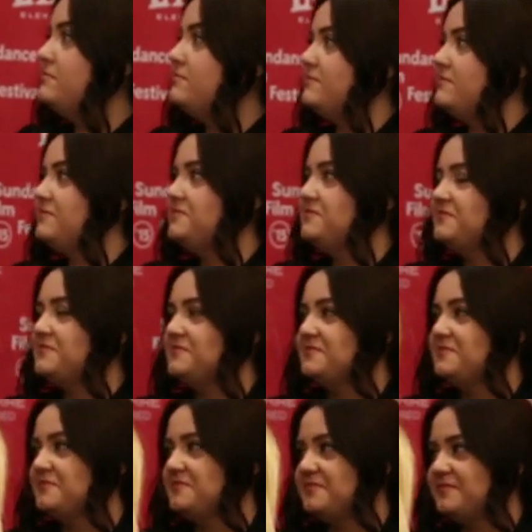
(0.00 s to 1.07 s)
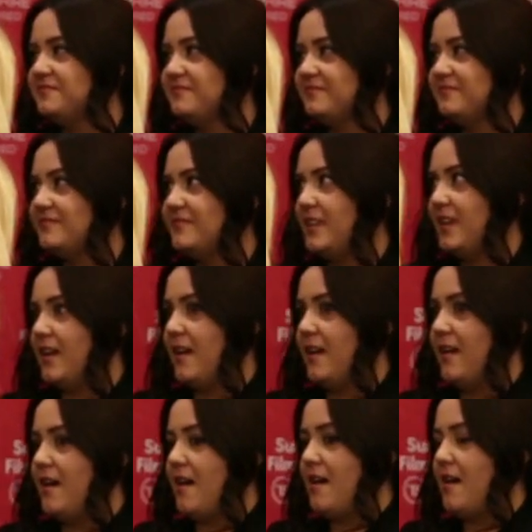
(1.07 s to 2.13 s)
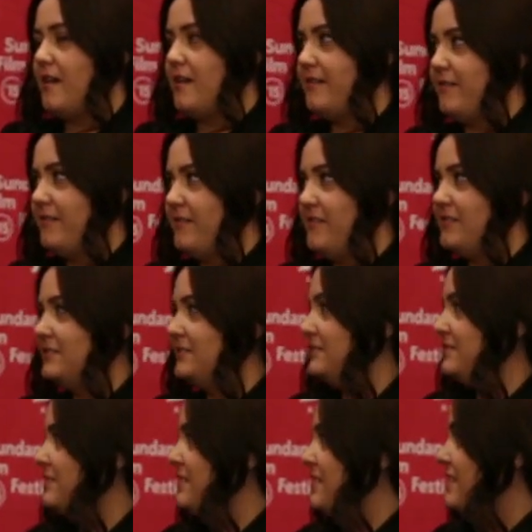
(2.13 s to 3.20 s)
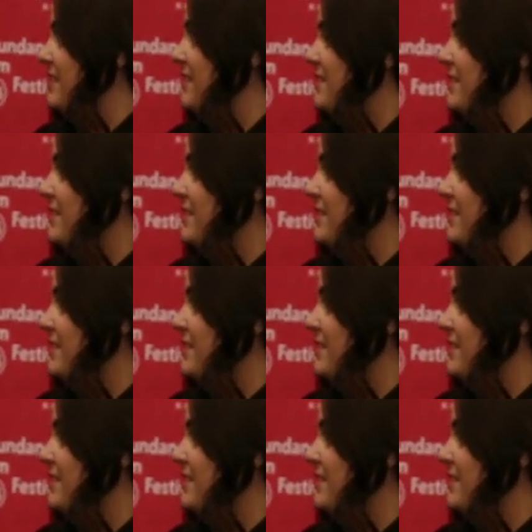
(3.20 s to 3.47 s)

This person isn't speaking.